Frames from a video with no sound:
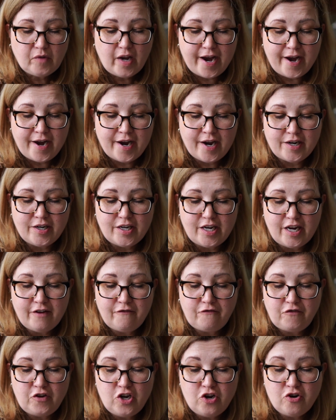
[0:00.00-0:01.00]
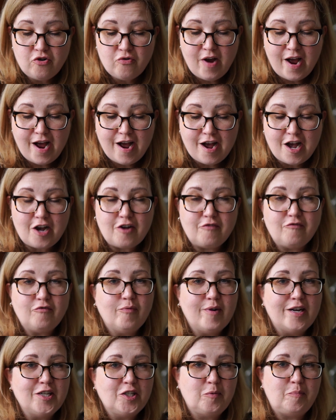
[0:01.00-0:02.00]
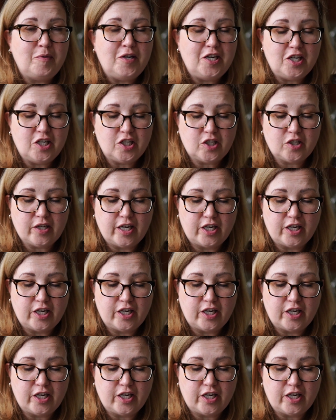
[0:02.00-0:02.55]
And if you have recipes,